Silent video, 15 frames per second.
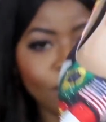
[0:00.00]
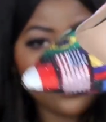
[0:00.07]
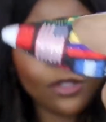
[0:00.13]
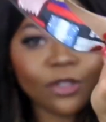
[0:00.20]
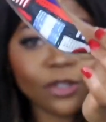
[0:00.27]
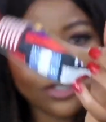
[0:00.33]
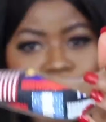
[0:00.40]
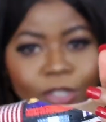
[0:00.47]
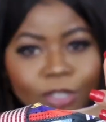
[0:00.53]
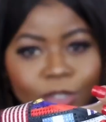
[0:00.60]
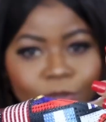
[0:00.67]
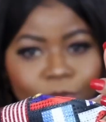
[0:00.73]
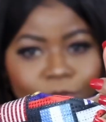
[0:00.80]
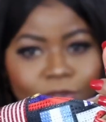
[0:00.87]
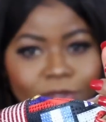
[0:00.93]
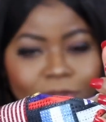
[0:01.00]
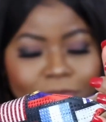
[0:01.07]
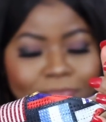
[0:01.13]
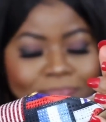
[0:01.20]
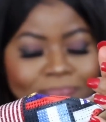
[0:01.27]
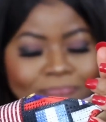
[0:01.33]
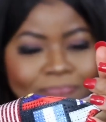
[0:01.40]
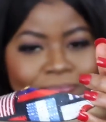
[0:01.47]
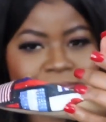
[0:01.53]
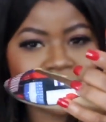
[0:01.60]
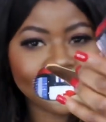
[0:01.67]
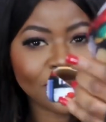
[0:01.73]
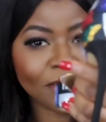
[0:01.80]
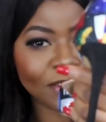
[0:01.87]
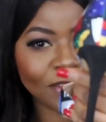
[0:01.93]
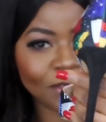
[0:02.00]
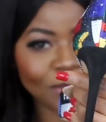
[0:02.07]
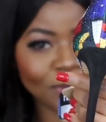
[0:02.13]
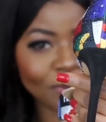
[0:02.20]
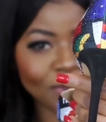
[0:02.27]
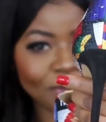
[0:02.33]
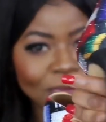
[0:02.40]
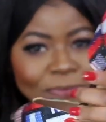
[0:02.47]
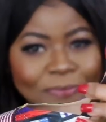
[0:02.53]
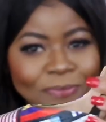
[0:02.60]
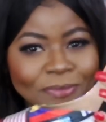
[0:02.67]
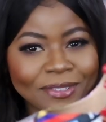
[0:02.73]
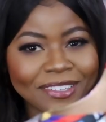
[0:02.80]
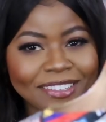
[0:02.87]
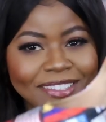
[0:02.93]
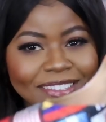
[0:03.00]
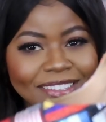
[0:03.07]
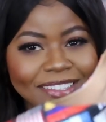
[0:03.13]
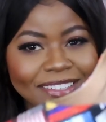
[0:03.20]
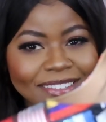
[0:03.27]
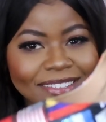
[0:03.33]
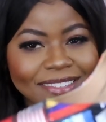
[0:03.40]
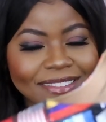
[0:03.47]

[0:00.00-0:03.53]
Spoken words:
They're cute. They're cute. Sis,